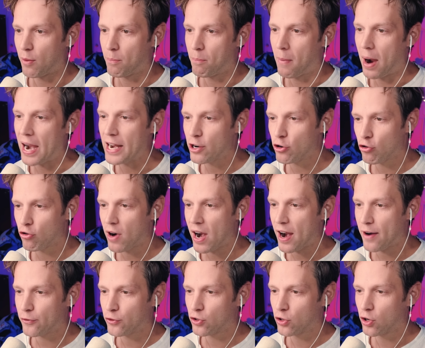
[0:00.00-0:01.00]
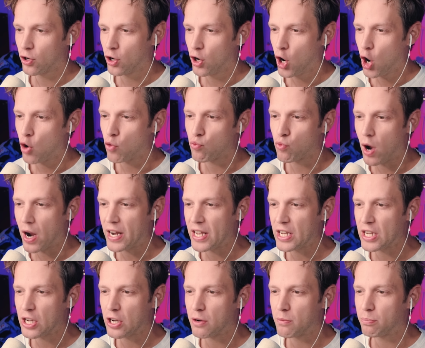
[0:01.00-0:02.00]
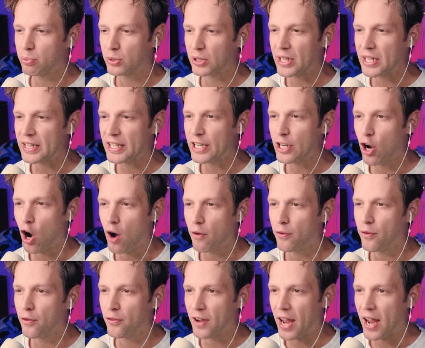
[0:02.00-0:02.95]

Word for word: Minecraft running completely off of